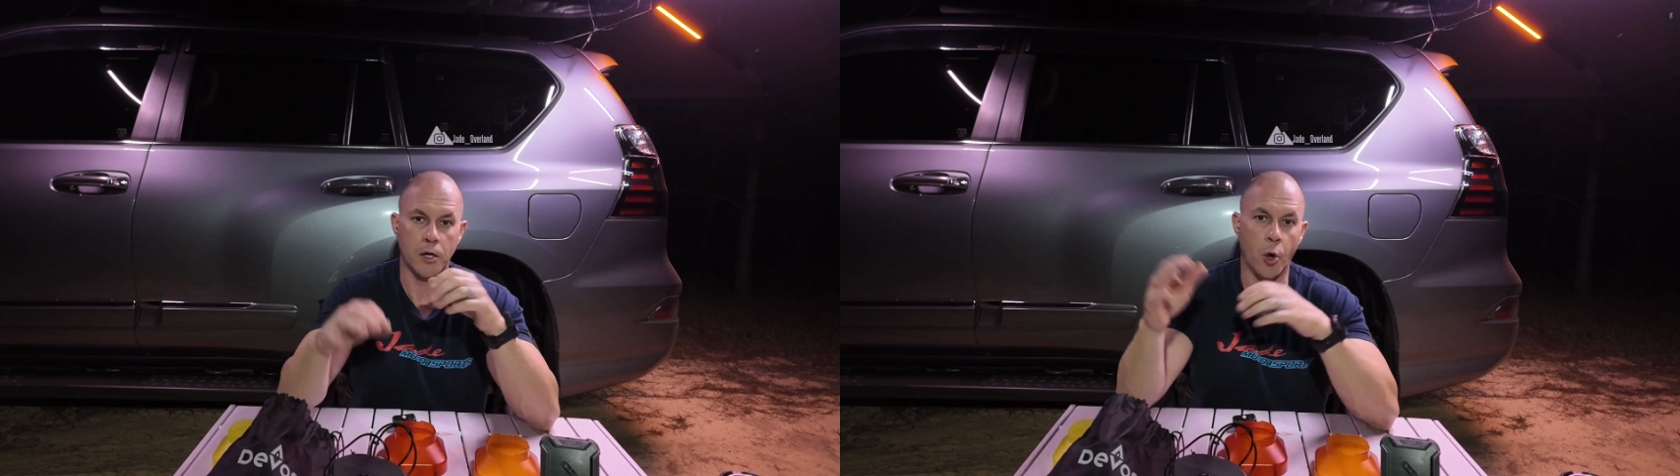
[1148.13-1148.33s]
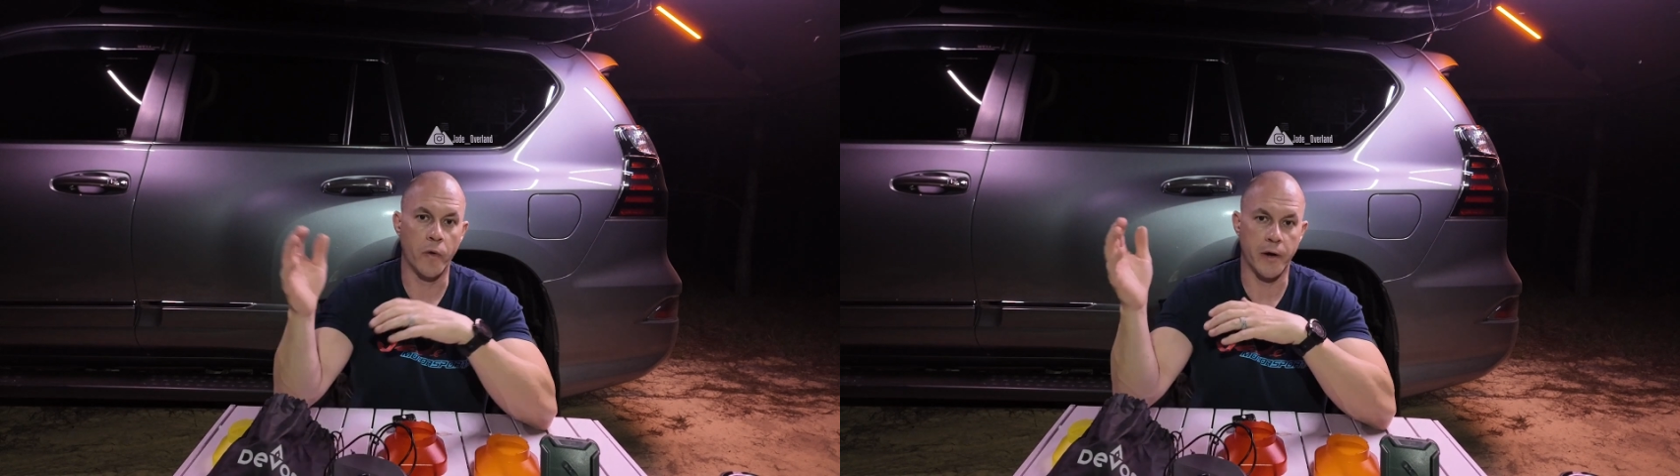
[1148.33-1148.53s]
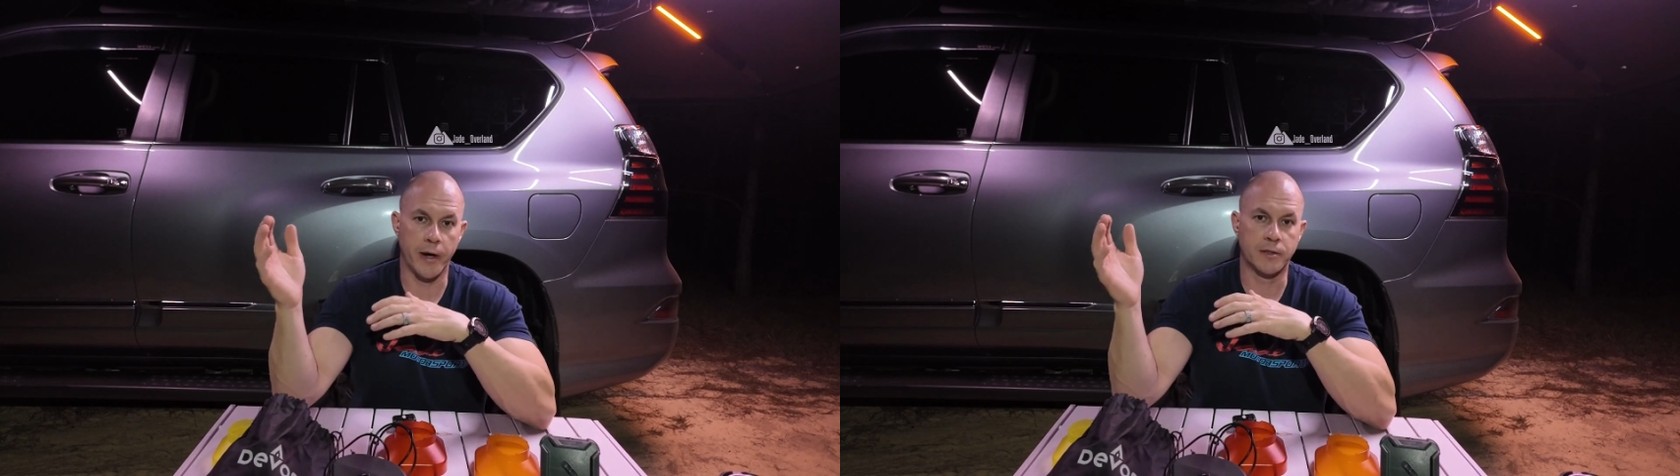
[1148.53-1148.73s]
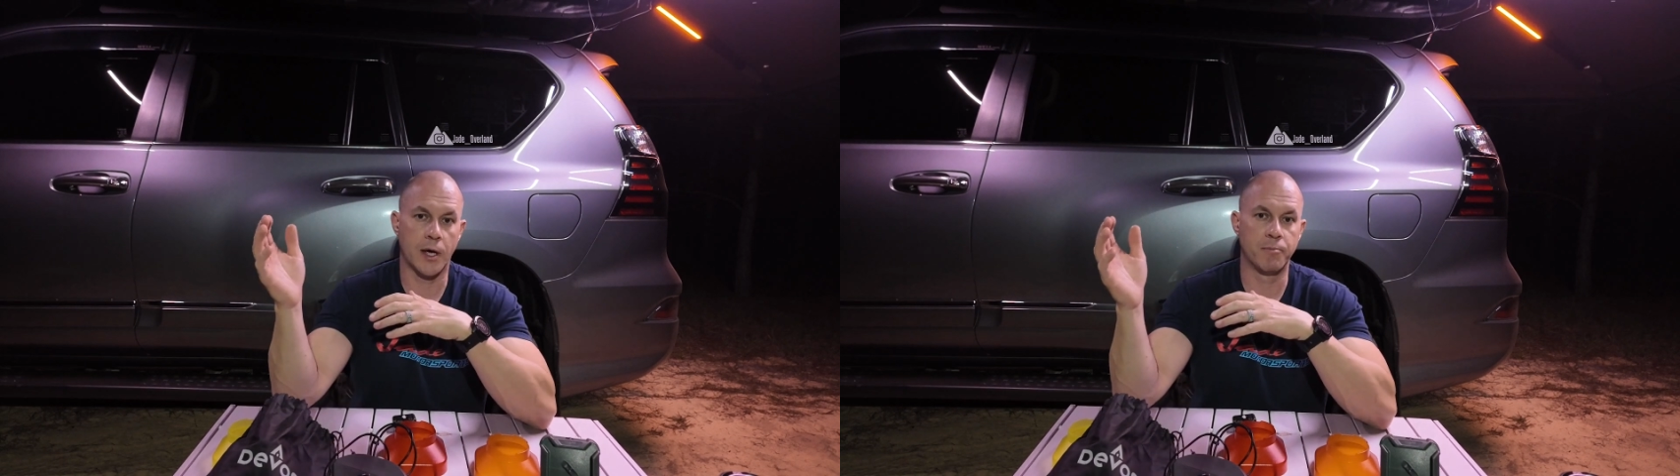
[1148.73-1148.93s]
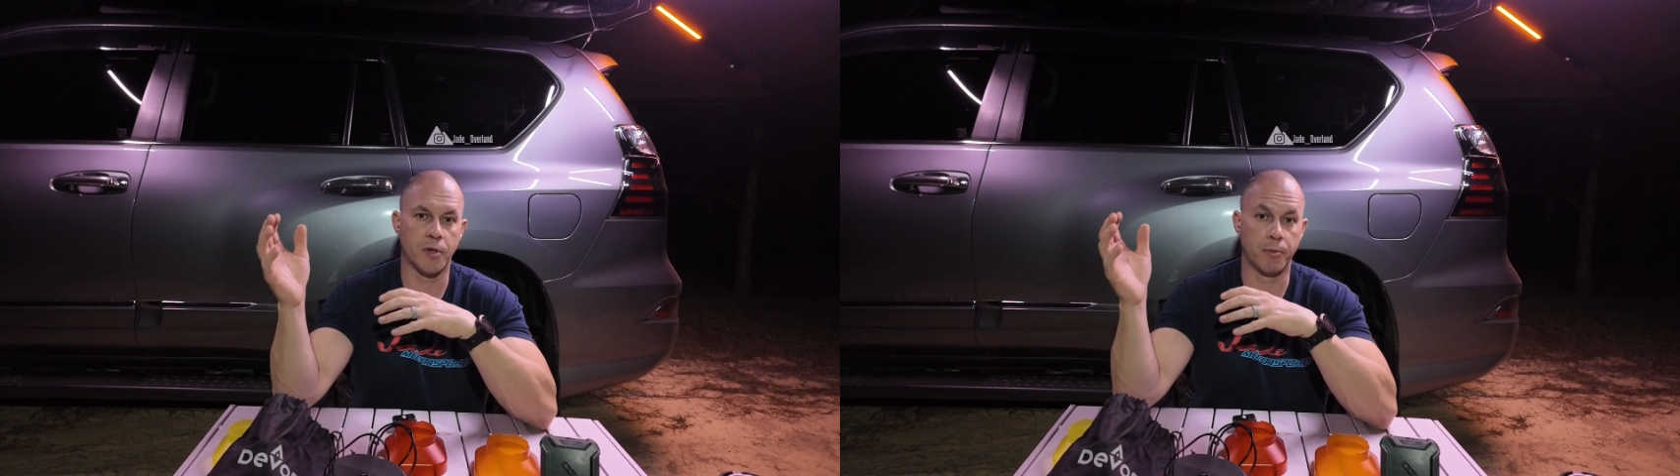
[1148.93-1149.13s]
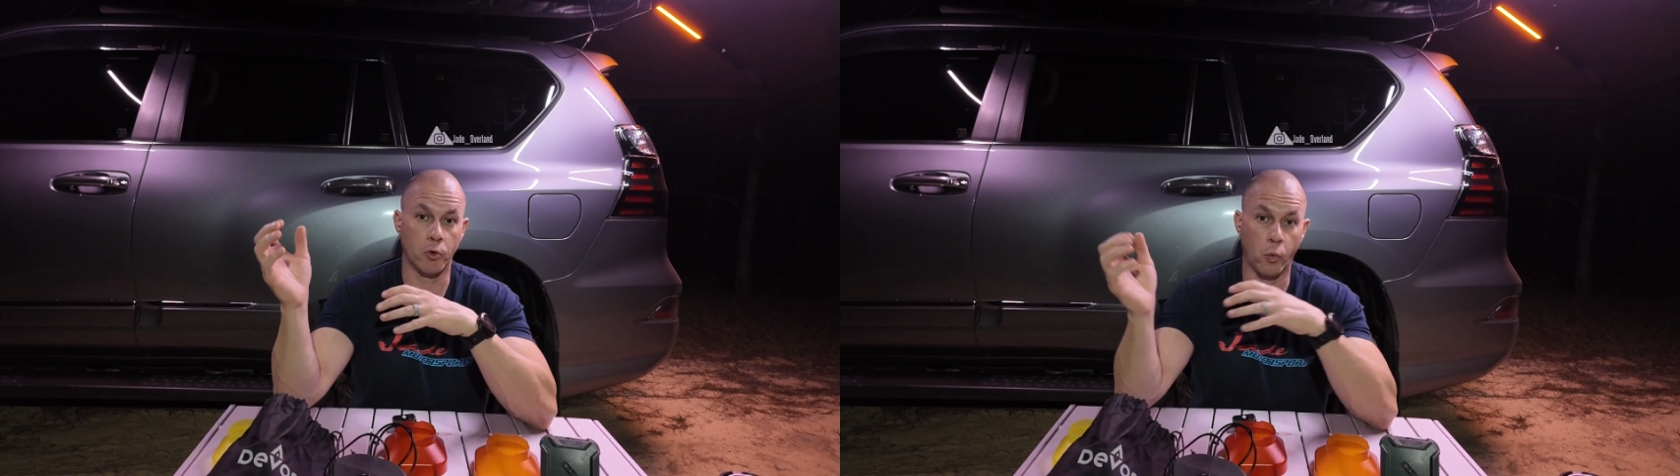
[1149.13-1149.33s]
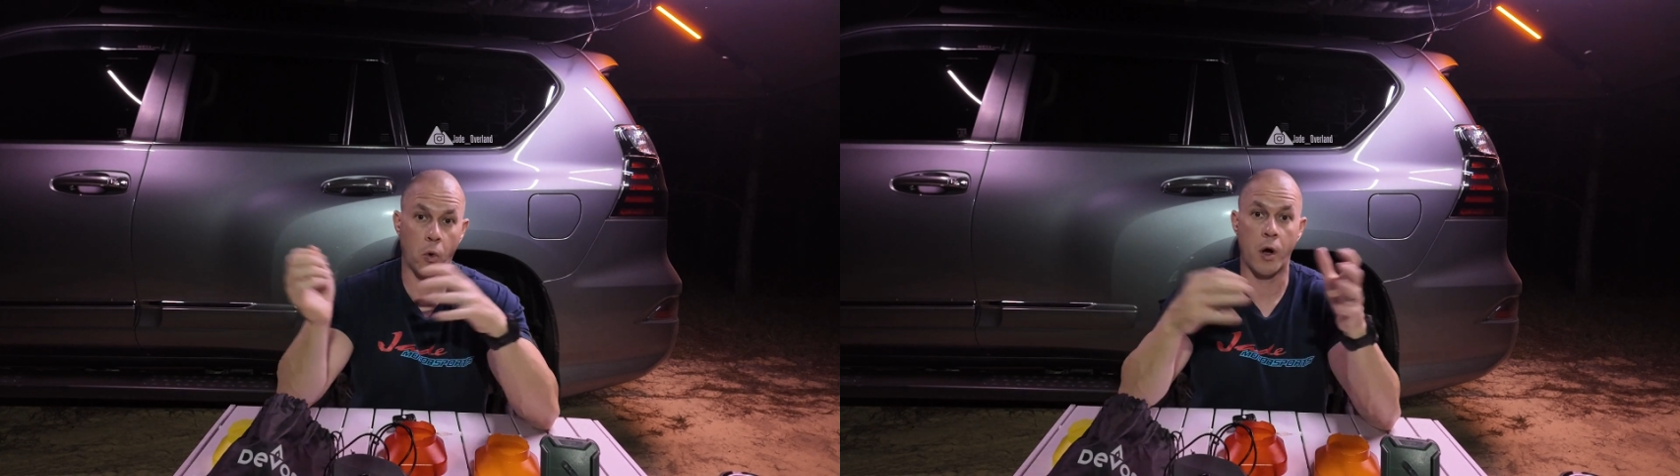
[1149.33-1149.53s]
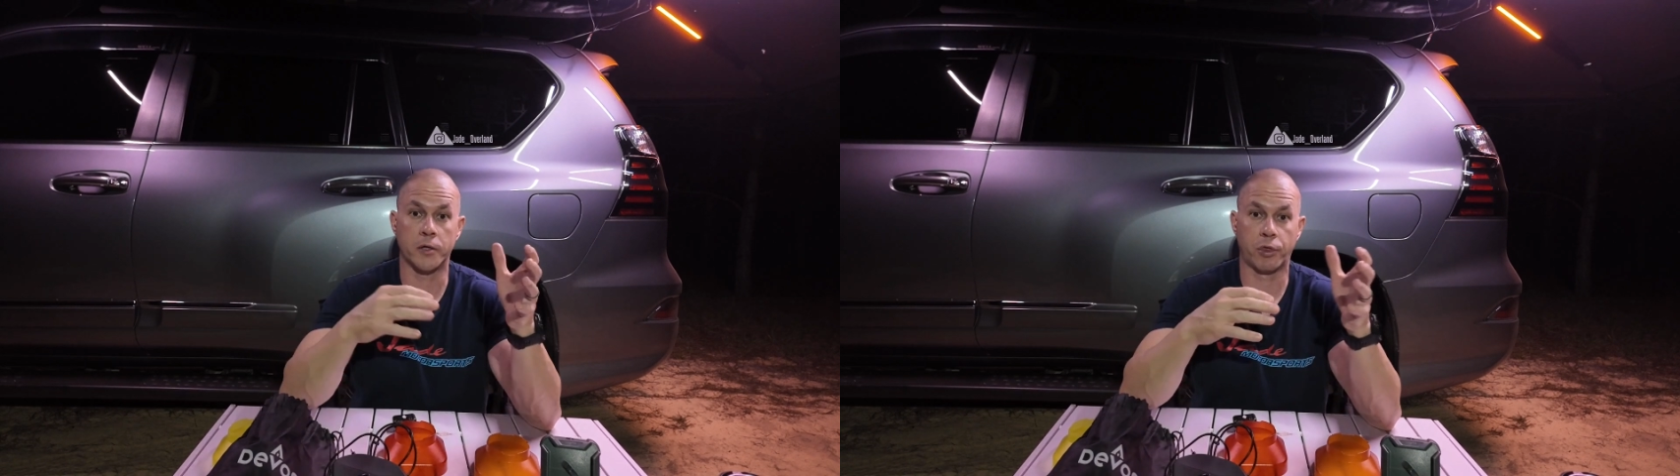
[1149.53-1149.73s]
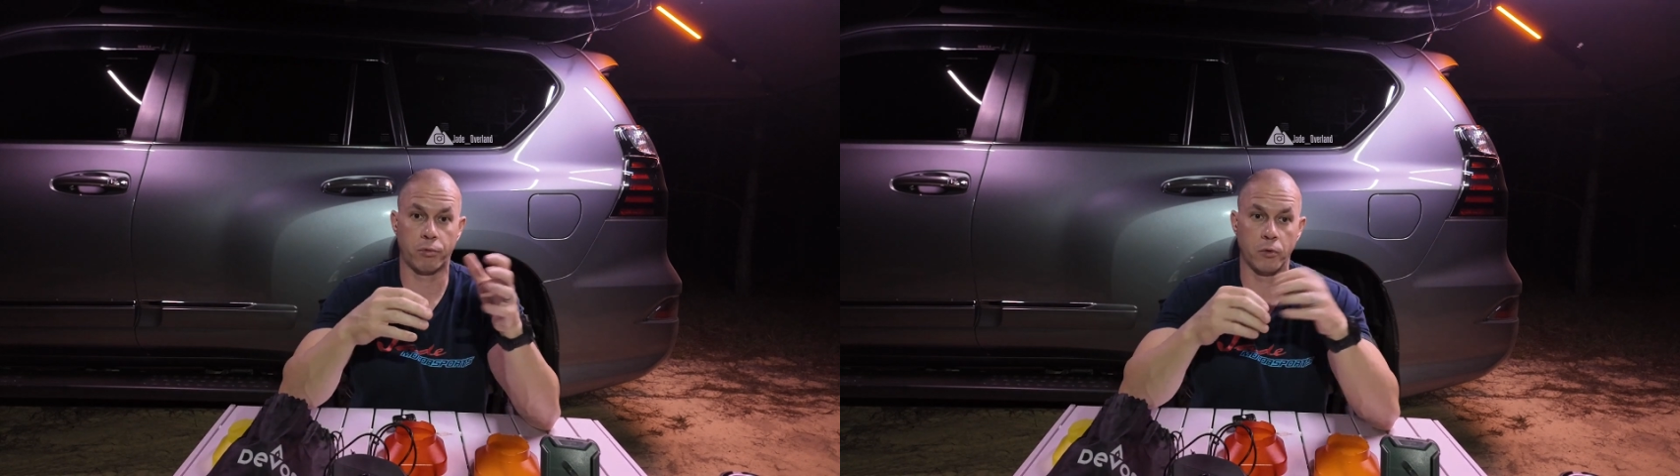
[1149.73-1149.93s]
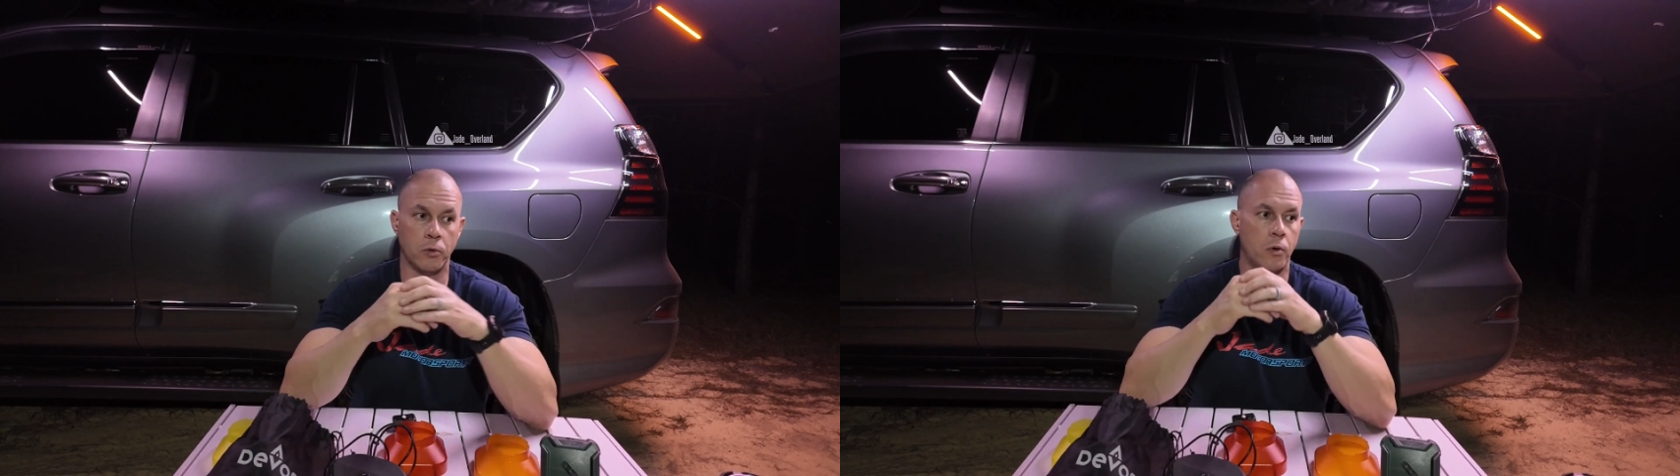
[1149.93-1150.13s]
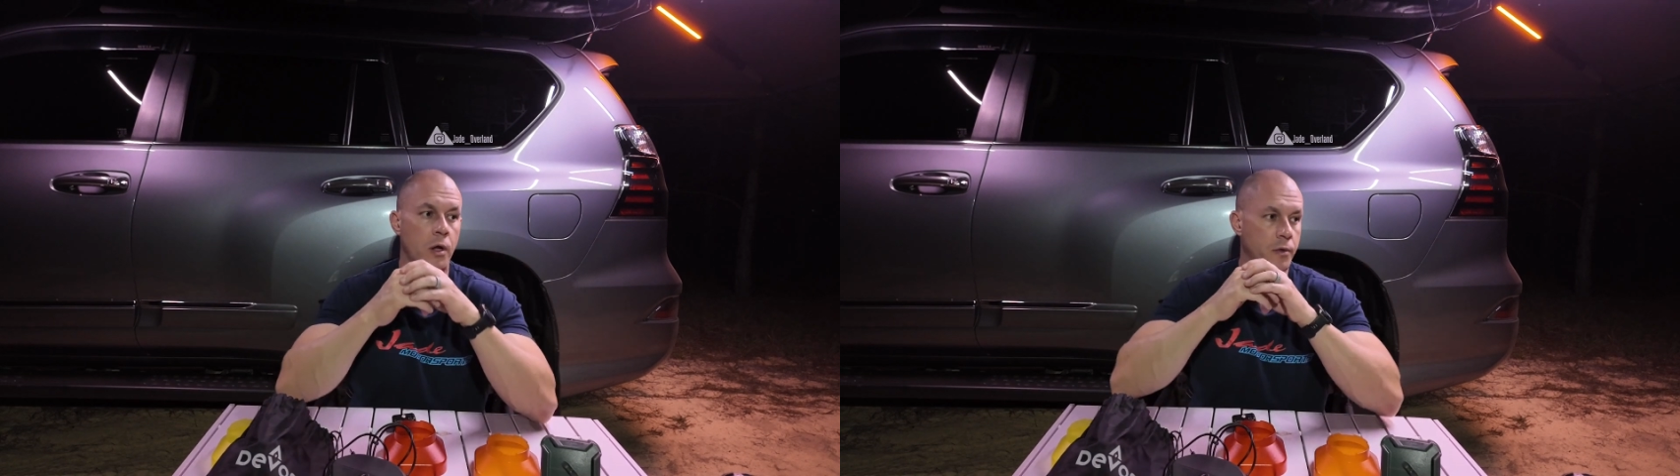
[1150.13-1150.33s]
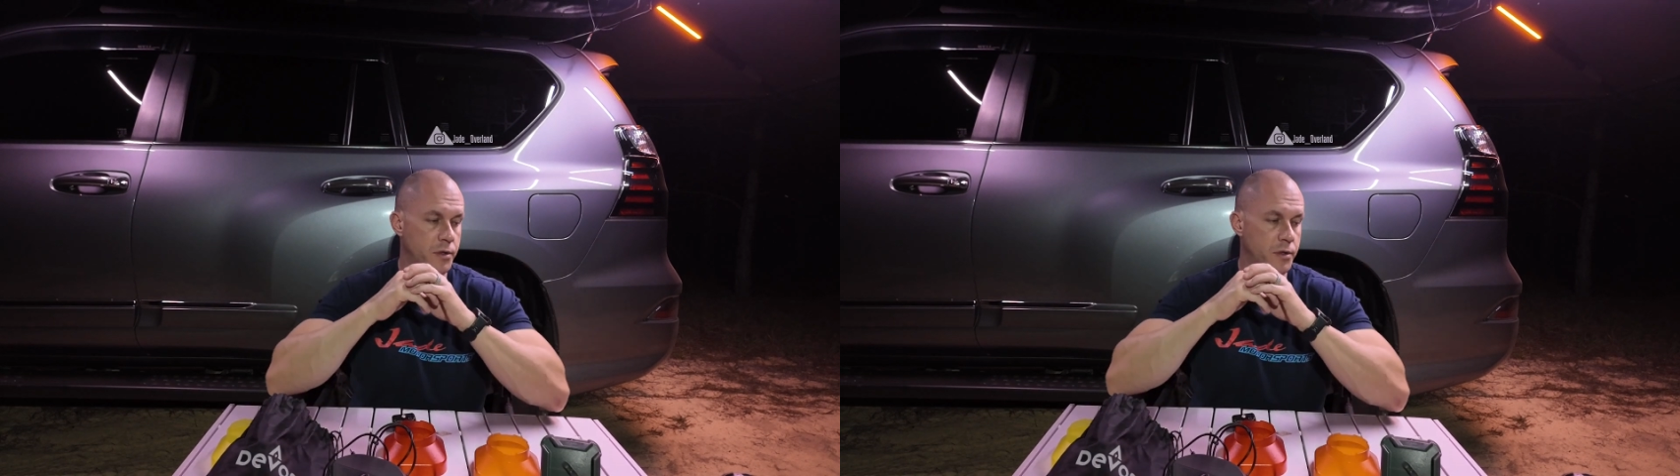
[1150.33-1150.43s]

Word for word: knowing that anytime something walked through,